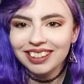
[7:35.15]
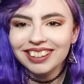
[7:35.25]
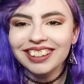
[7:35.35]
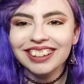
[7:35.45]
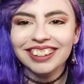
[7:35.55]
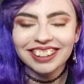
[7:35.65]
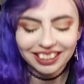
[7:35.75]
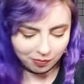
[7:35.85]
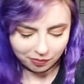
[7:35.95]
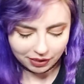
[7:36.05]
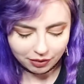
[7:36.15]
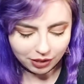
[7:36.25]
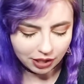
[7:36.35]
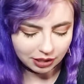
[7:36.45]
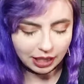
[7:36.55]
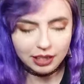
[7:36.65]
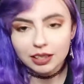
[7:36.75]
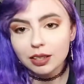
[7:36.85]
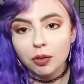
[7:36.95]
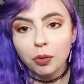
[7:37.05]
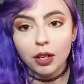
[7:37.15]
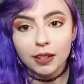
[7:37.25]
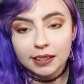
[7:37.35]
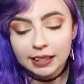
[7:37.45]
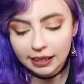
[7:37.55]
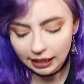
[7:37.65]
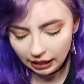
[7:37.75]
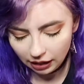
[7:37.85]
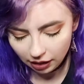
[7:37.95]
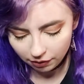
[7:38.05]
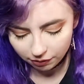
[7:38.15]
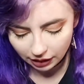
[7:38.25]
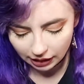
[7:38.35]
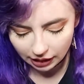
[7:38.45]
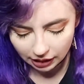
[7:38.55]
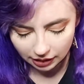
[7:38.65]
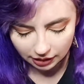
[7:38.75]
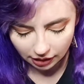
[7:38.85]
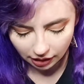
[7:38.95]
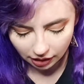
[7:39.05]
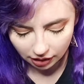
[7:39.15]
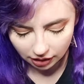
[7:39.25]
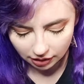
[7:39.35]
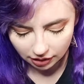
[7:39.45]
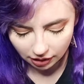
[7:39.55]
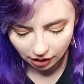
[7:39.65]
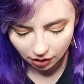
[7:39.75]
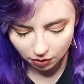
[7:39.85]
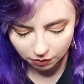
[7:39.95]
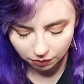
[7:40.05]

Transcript: The very last product that I love is this e.l.f.